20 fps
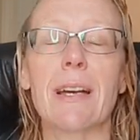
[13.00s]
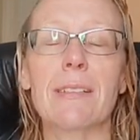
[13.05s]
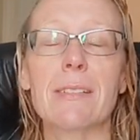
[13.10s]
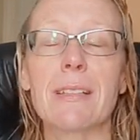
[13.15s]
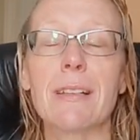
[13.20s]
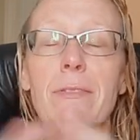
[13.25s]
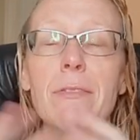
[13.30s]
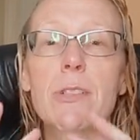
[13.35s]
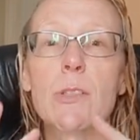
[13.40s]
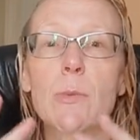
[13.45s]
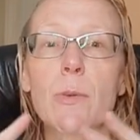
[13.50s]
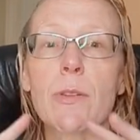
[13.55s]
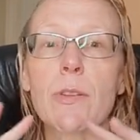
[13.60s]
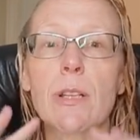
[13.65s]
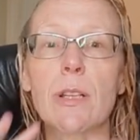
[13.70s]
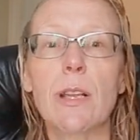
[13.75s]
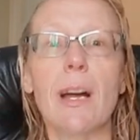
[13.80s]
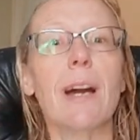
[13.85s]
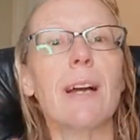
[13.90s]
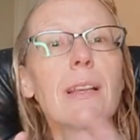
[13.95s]
suffers with
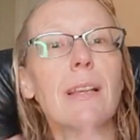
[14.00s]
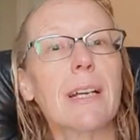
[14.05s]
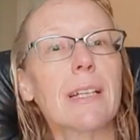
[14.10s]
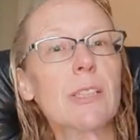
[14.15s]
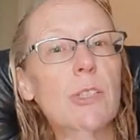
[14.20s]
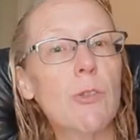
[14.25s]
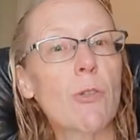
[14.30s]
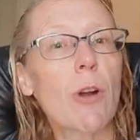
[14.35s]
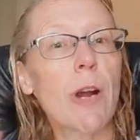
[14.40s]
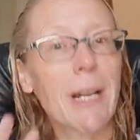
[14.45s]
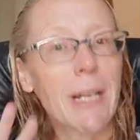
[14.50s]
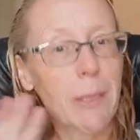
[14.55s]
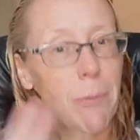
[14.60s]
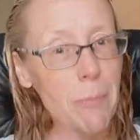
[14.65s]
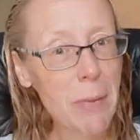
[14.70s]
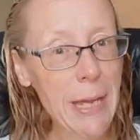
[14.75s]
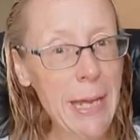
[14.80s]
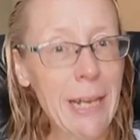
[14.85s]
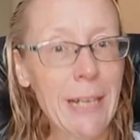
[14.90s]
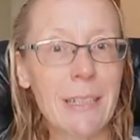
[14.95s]
a lot less
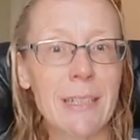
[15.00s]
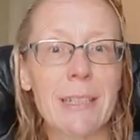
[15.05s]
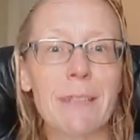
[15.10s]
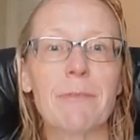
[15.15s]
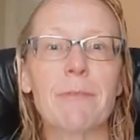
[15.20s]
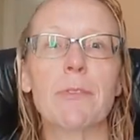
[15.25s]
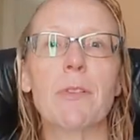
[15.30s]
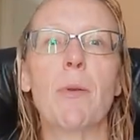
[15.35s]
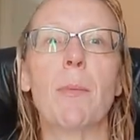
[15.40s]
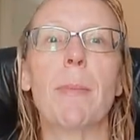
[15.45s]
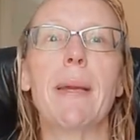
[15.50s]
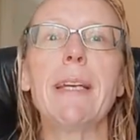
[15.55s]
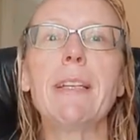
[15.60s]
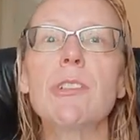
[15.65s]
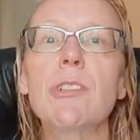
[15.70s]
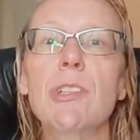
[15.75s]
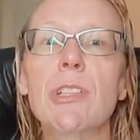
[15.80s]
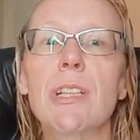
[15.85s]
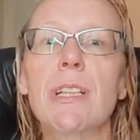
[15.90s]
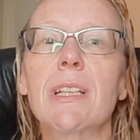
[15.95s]
chronic pain and
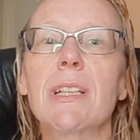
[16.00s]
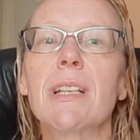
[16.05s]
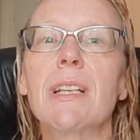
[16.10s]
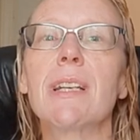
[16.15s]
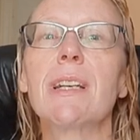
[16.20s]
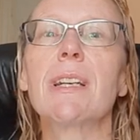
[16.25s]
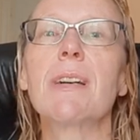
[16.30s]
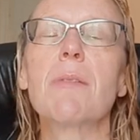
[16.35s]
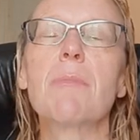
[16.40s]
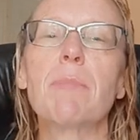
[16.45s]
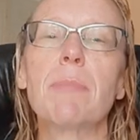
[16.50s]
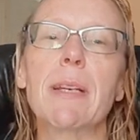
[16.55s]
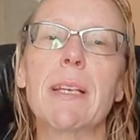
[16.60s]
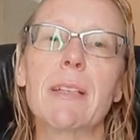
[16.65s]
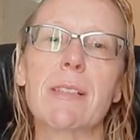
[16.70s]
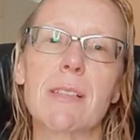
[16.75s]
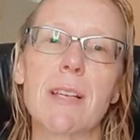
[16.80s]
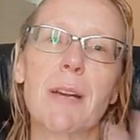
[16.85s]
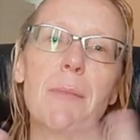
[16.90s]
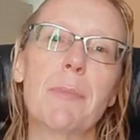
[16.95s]
inflammation
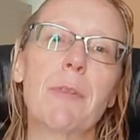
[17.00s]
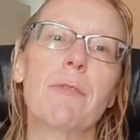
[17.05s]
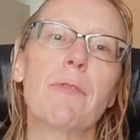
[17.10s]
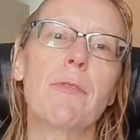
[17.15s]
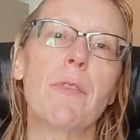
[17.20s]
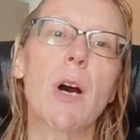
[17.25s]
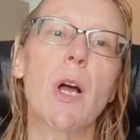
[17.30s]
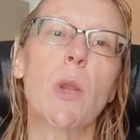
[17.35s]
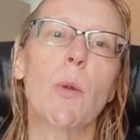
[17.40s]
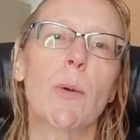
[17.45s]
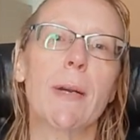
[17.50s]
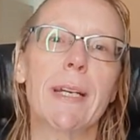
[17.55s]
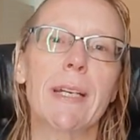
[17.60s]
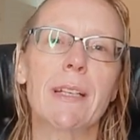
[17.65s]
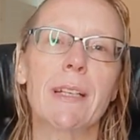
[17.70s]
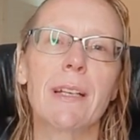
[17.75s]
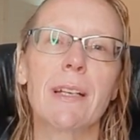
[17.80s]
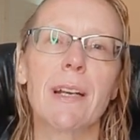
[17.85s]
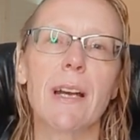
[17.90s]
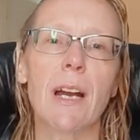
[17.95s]
because I've been
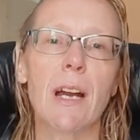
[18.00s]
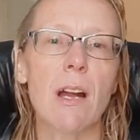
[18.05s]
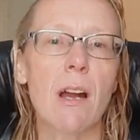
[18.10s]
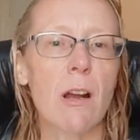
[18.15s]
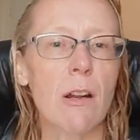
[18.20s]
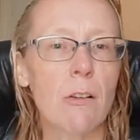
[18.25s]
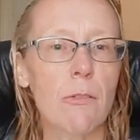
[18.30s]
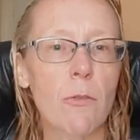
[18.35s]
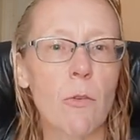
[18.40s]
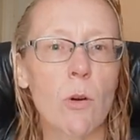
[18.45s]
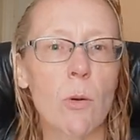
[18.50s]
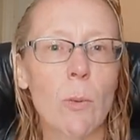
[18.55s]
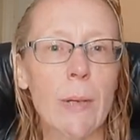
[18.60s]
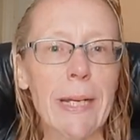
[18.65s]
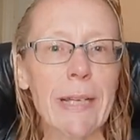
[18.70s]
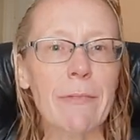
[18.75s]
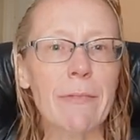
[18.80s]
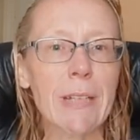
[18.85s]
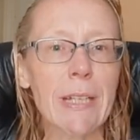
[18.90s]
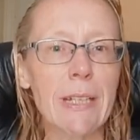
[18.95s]
following a carnivore
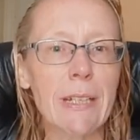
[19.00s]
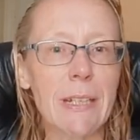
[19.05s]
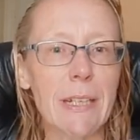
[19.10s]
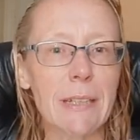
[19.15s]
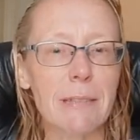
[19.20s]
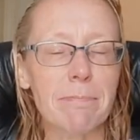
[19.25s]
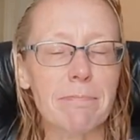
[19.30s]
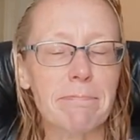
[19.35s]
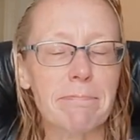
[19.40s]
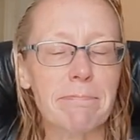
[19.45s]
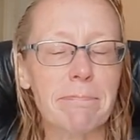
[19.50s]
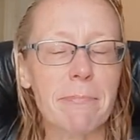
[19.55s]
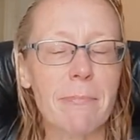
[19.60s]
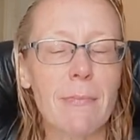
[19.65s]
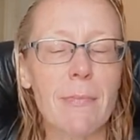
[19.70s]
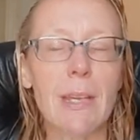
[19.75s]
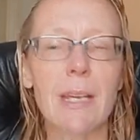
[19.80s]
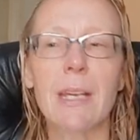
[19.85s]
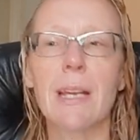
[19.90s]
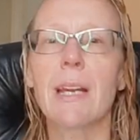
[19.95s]
way of eating.
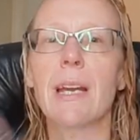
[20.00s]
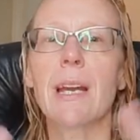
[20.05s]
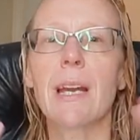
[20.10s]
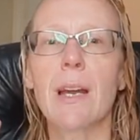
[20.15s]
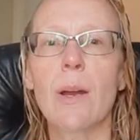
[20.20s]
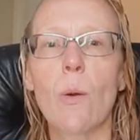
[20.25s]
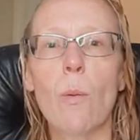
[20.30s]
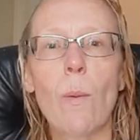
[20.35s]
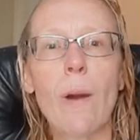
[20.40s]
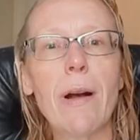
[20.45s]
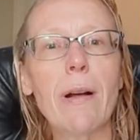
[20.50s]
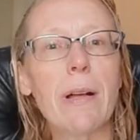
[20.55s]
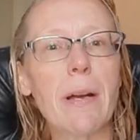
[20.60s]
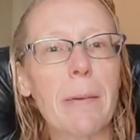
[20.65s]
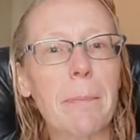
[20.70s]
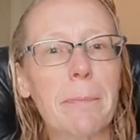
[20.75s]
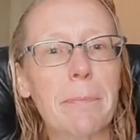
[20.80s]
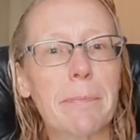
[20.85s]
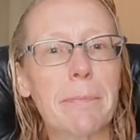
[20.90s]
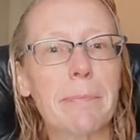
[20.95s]

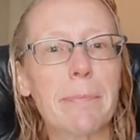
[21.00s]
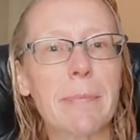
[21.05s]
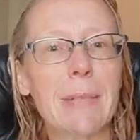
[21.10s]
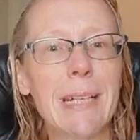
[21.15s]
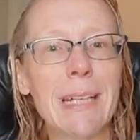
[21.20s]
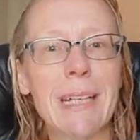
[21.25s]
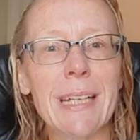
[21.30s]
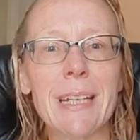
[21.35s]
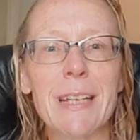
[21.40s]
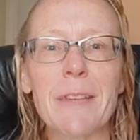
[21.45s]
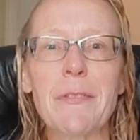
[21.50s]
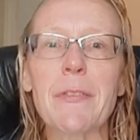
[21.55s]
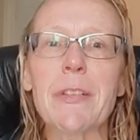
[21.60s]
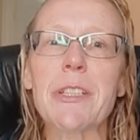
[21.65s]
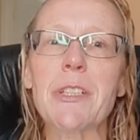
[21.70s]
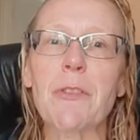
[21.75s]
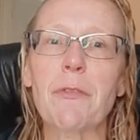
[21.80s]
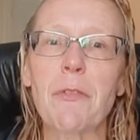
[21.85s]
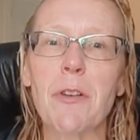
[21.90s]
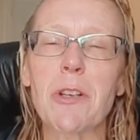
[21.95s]
Welcome. If
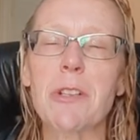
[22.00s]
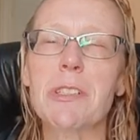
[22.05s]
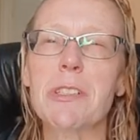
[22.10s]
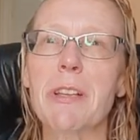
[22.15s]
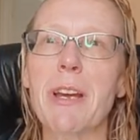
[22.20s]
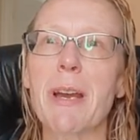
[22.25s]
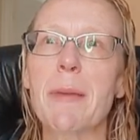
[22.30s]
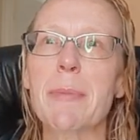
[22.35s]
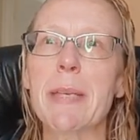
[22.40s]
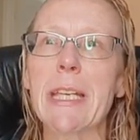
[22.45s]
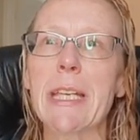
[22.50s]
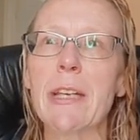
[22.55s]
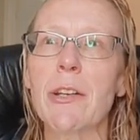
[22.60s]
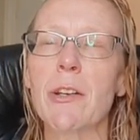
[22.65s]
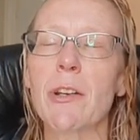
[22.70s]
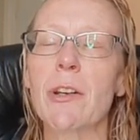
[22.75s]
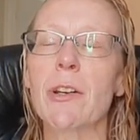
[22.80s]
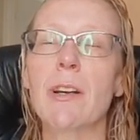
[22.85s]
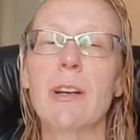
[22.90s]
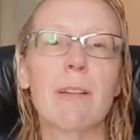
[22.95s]
it's your first time
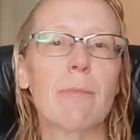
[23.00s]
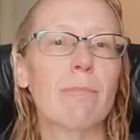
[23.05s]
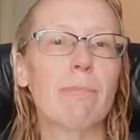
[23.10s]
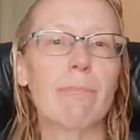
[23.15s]
here,